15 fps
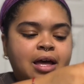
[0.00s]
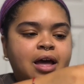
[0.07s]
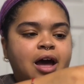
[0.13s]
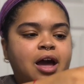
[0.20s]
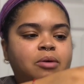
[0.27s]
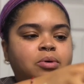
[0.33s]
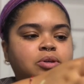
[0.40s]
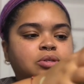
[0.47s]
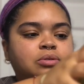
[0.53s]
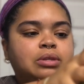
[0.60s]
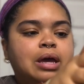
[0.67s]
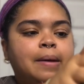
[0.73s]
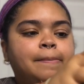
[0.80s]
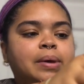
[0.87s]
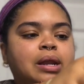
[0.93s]
I would do
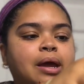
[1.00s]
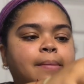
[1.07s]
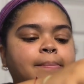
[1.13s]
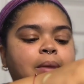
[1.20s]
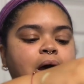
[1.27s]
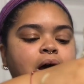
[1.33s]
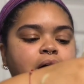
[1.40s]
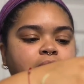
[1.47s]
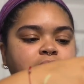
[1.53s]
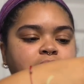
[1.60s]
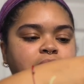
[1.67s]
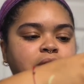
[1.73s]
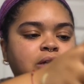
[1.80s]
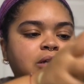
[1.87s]
that, but I'm not.